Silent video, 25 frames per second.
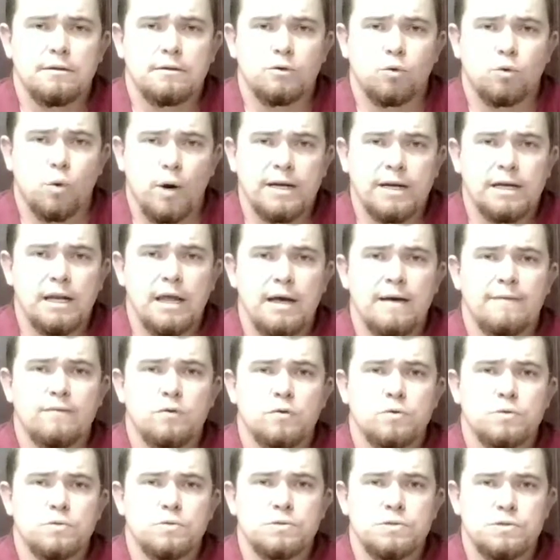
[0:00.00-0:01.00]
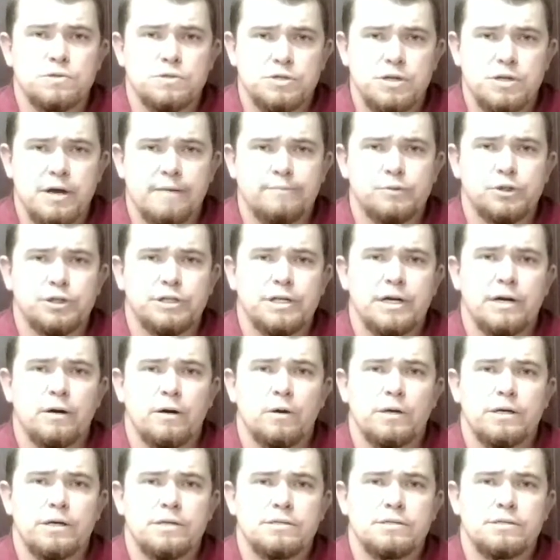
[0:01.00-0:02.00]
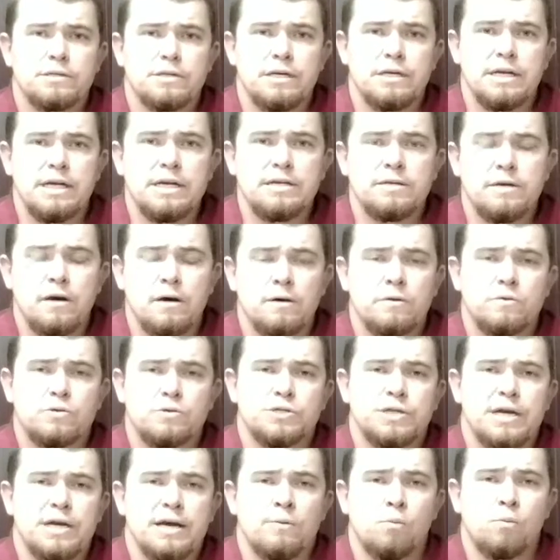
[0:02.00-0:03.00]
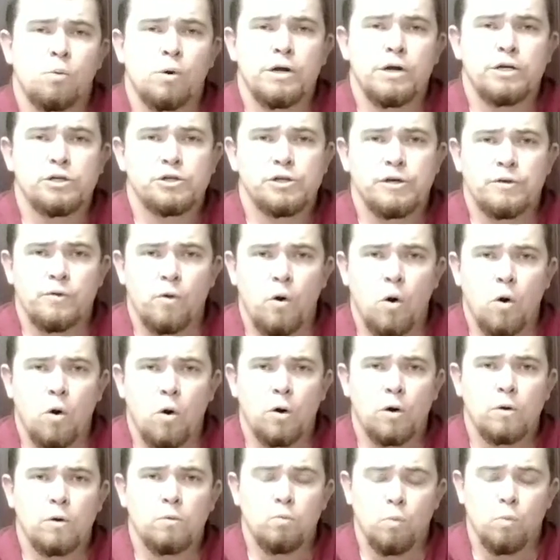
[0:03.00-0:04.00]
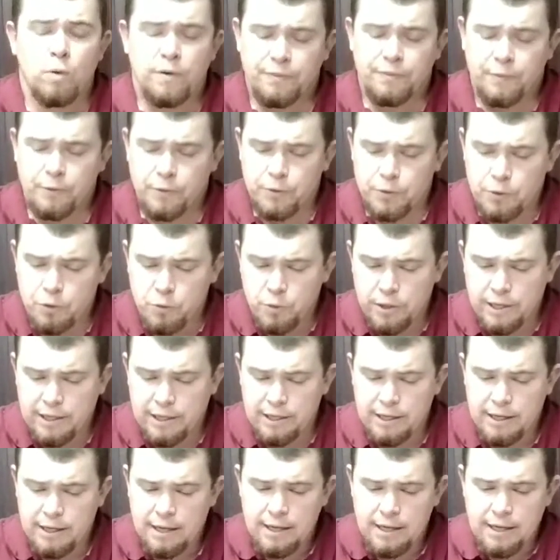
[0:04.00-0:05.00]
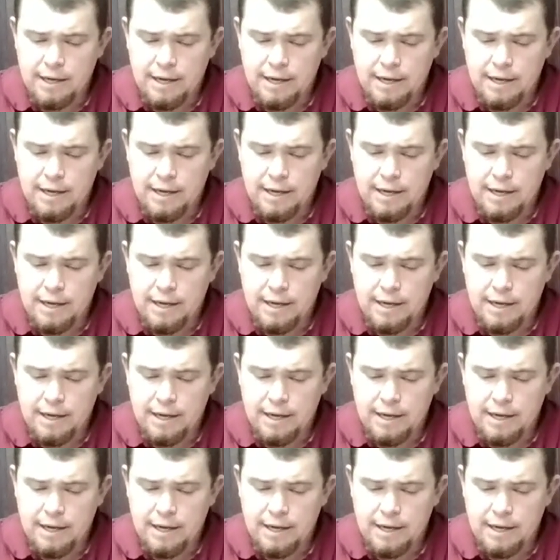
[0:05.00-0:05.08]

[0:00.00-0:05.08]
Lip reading: grade levels, subject areas need to understand where each other are, what they're doing,